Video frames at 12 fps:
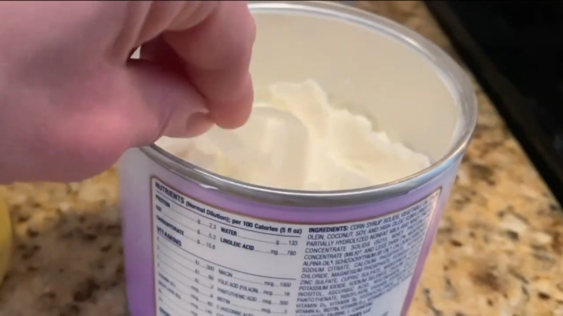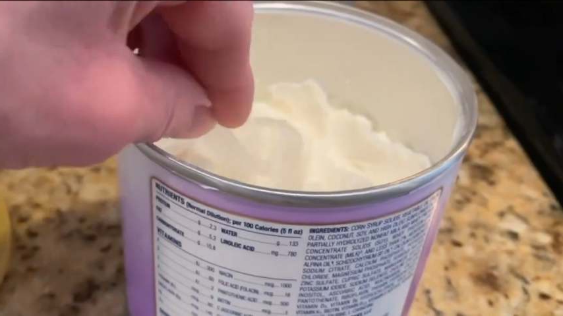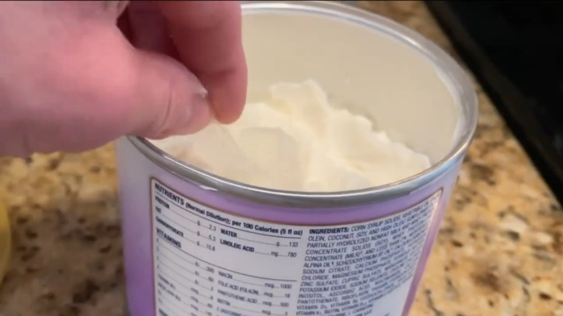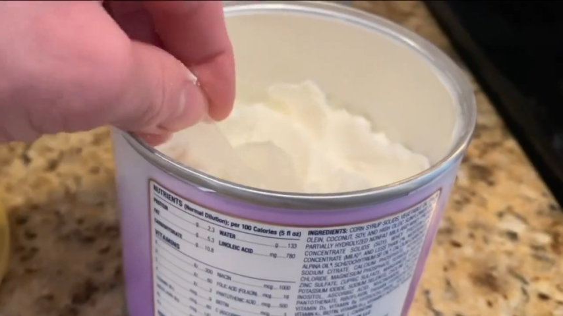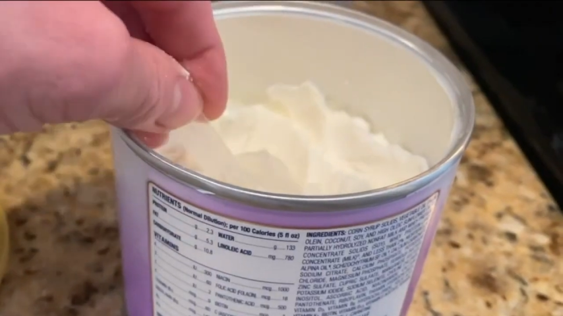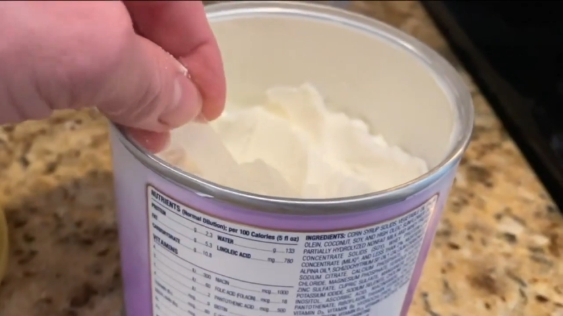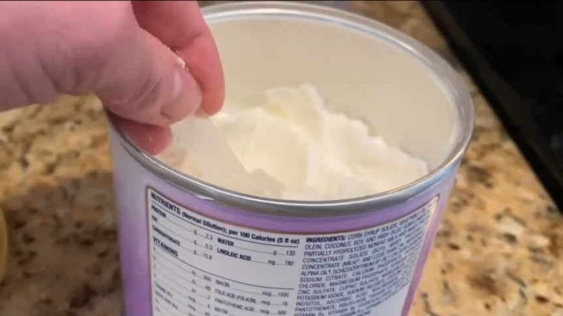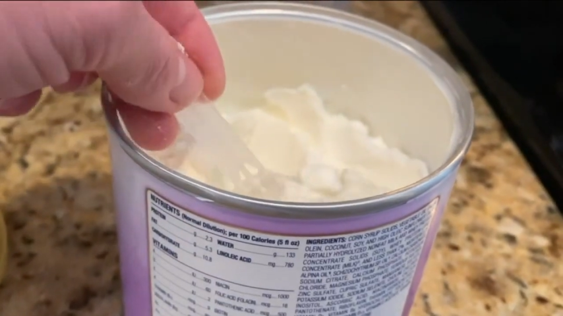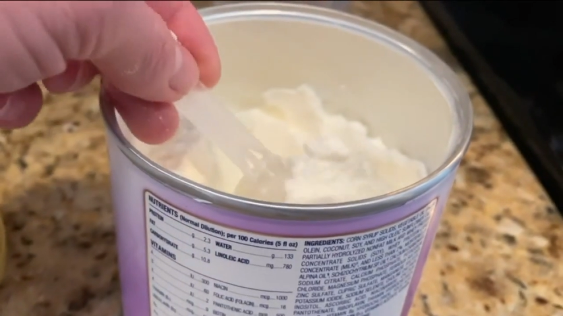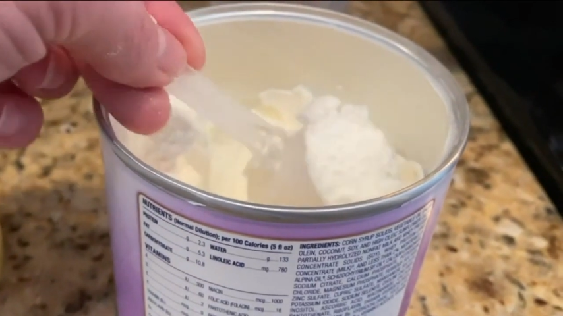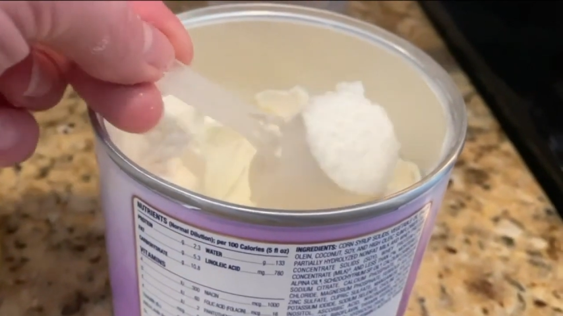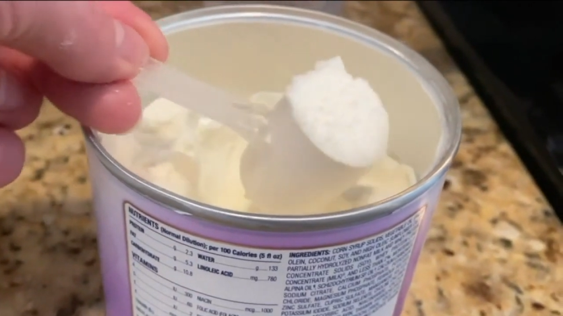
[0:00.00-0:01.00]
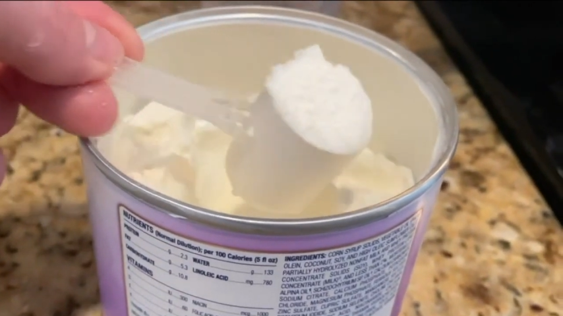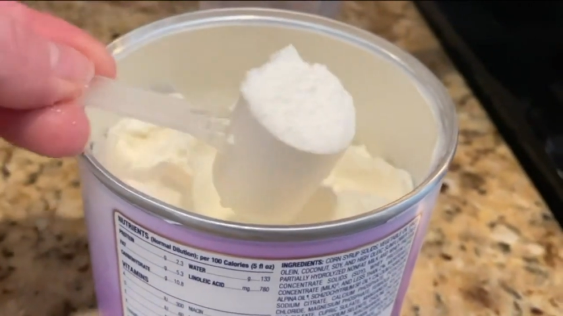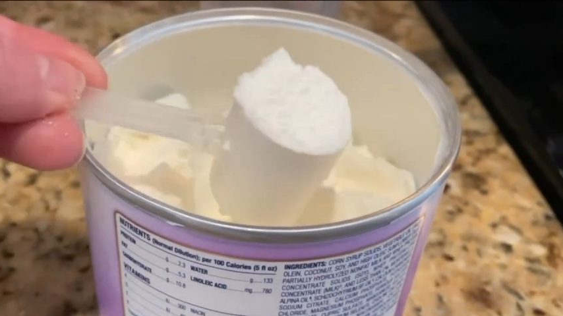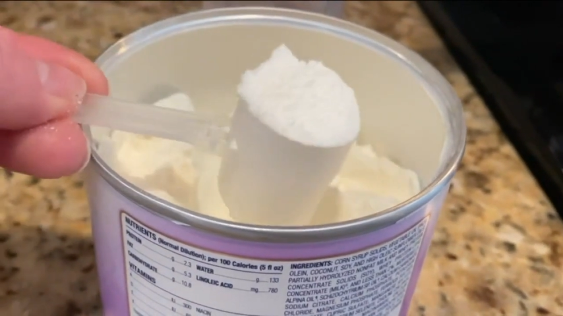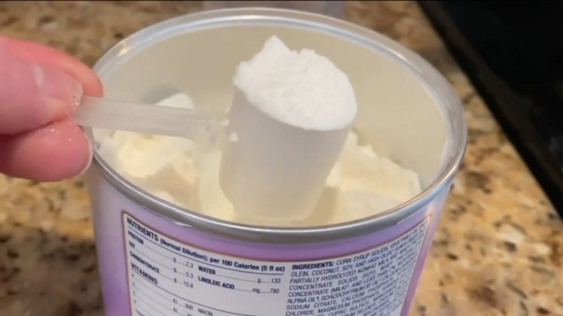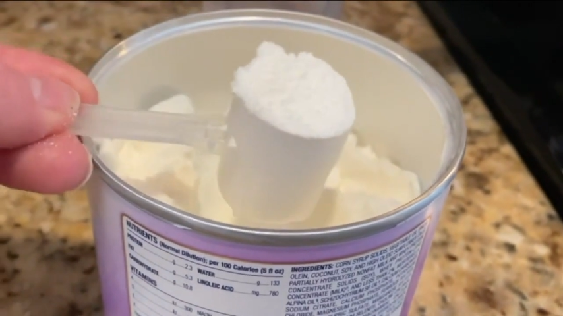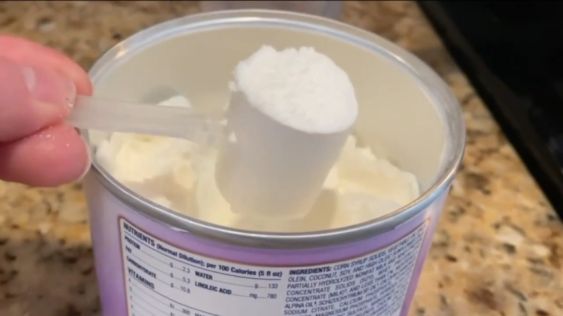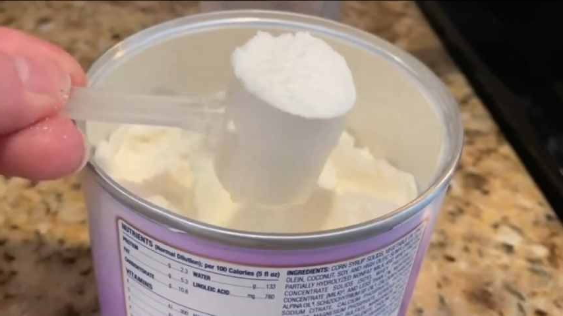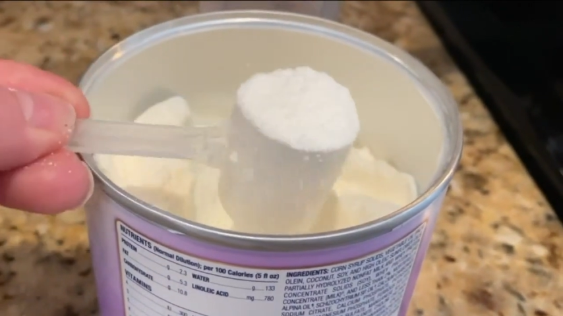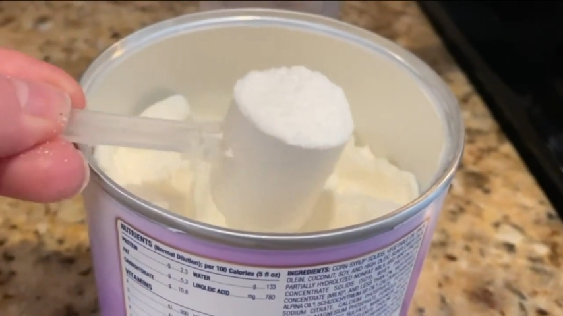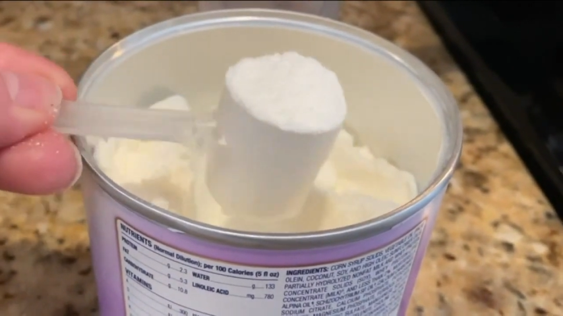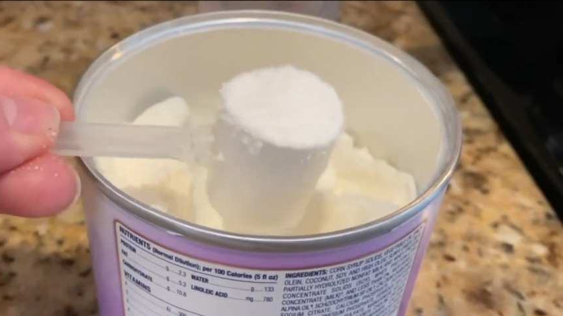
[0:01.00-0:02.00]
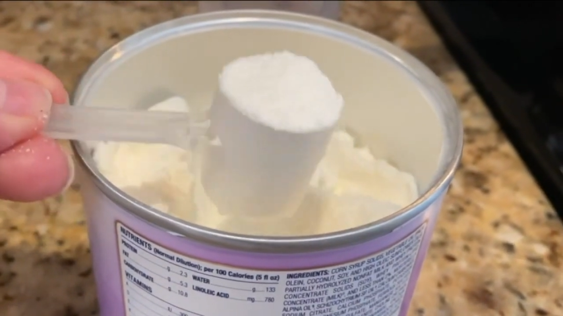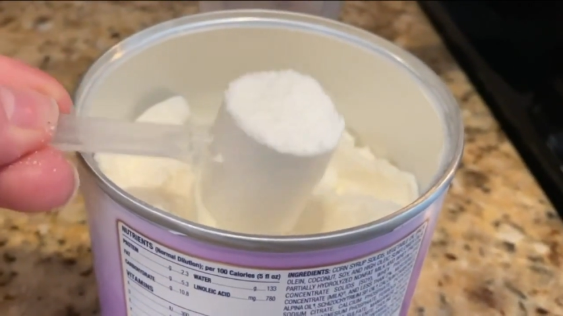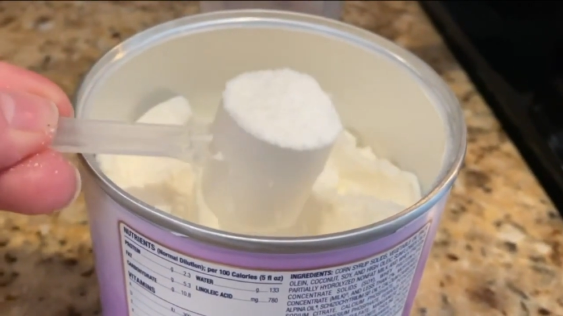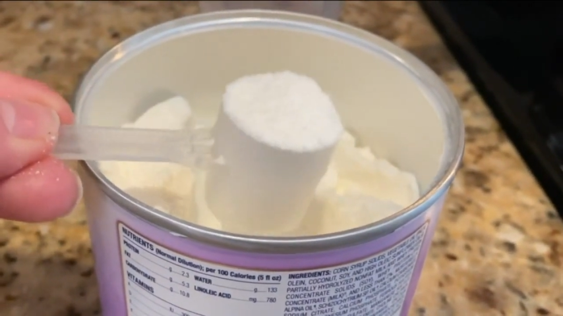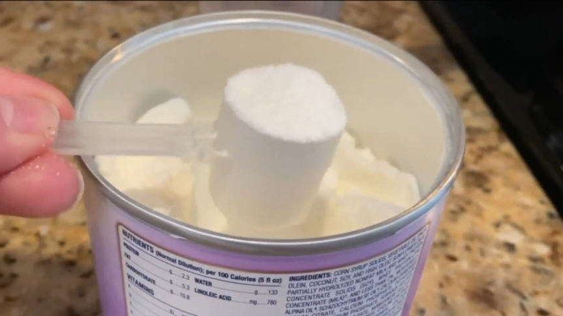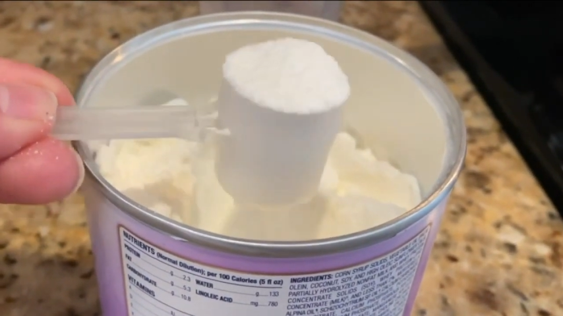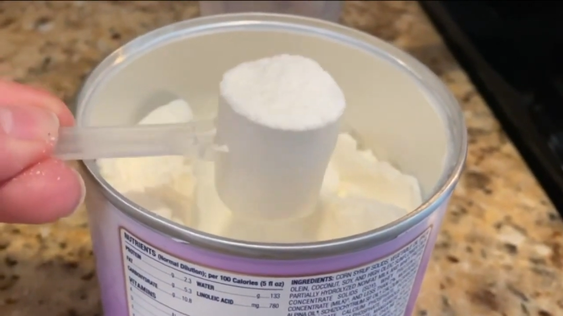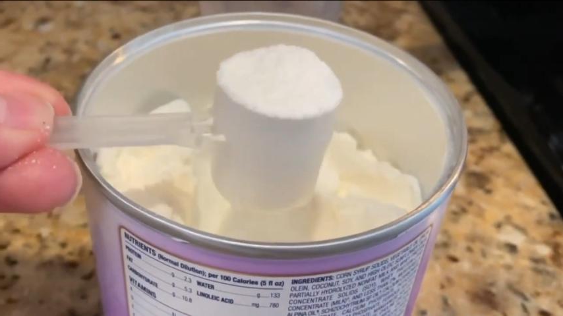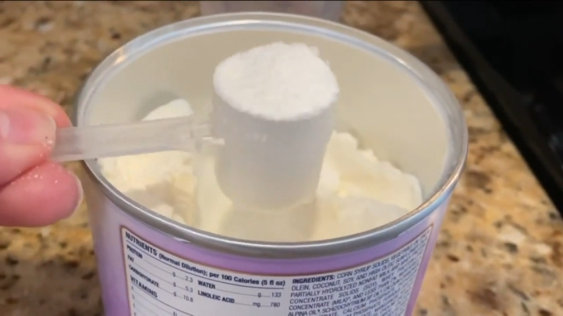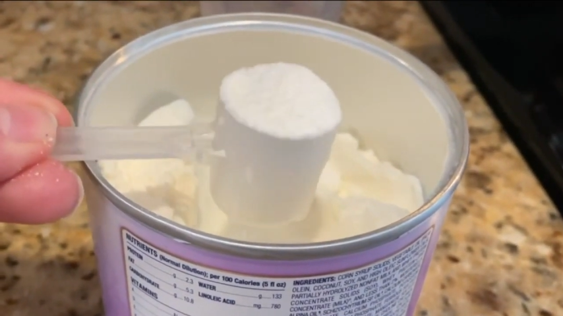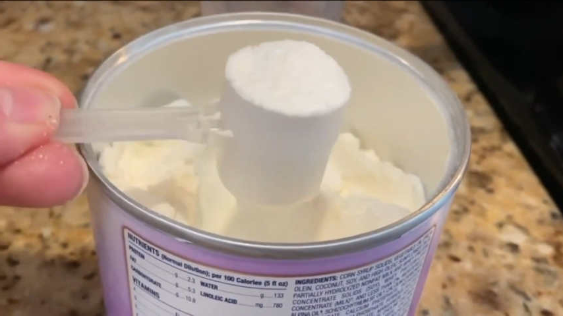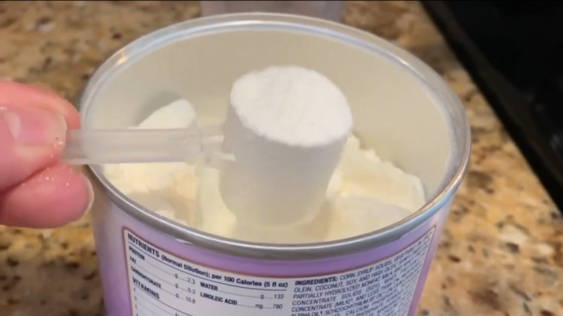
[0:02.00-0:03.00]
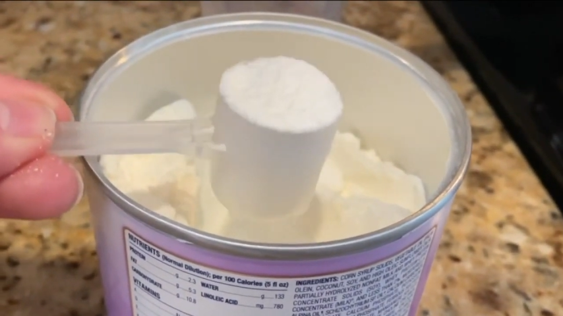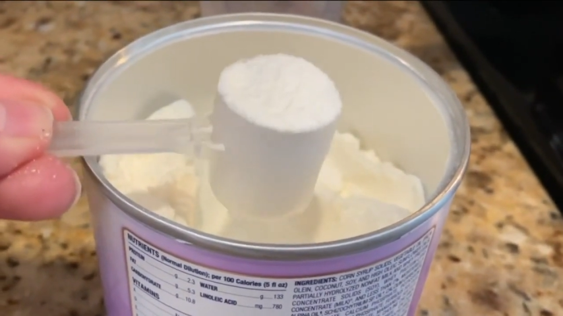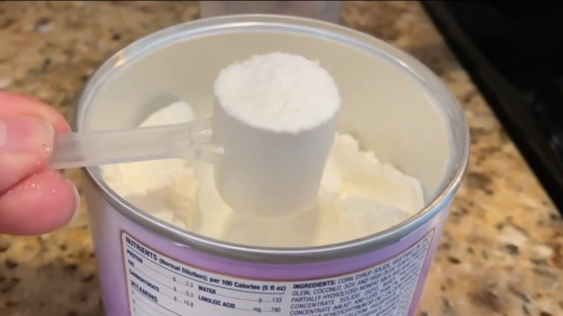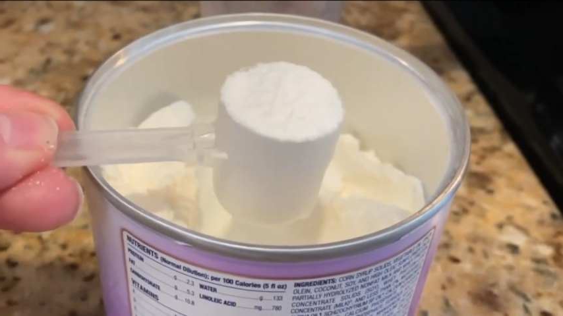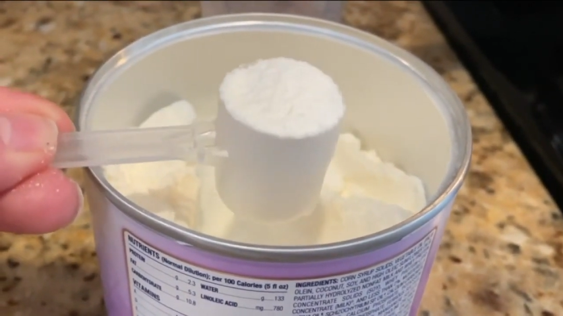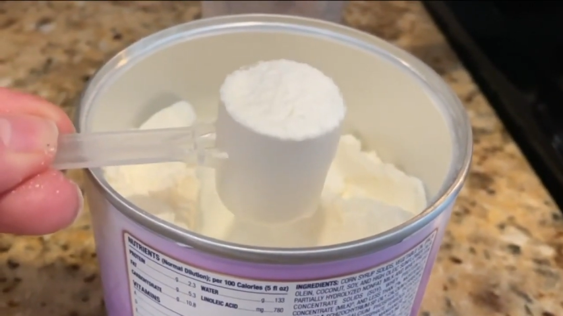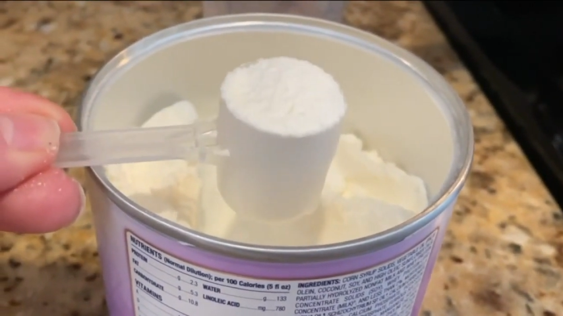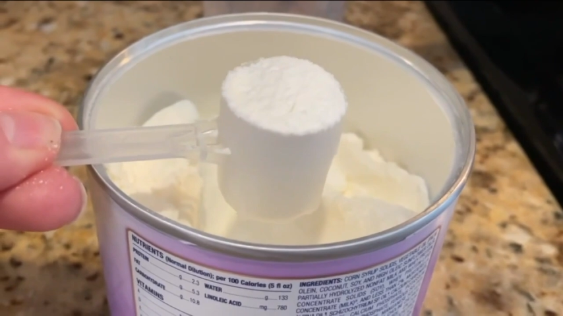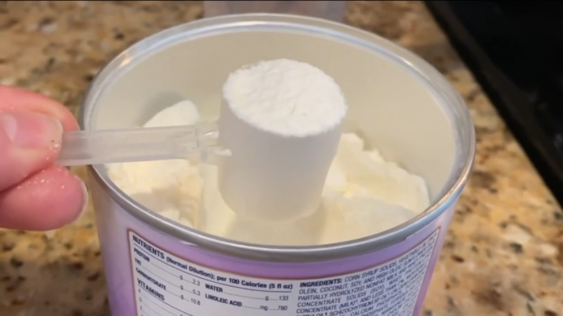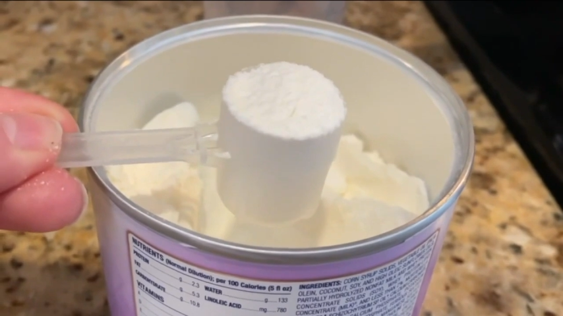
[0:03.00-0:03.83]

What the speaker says: Nobody's mouth can be seen.